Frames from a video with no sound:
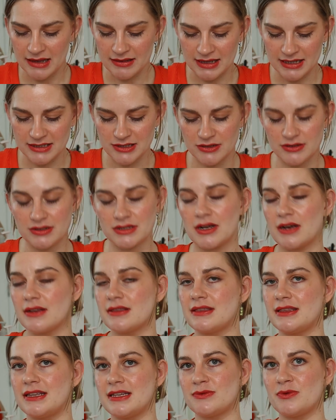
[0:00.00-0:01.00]
This looks
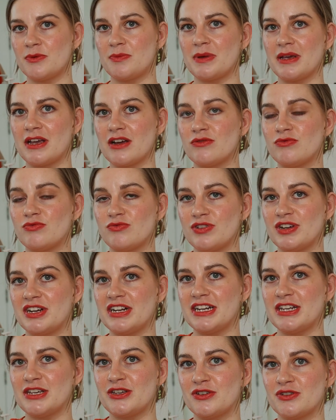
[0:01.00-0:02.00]
like this would be a
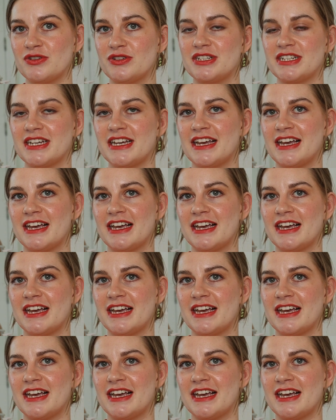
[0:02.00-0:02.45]
really good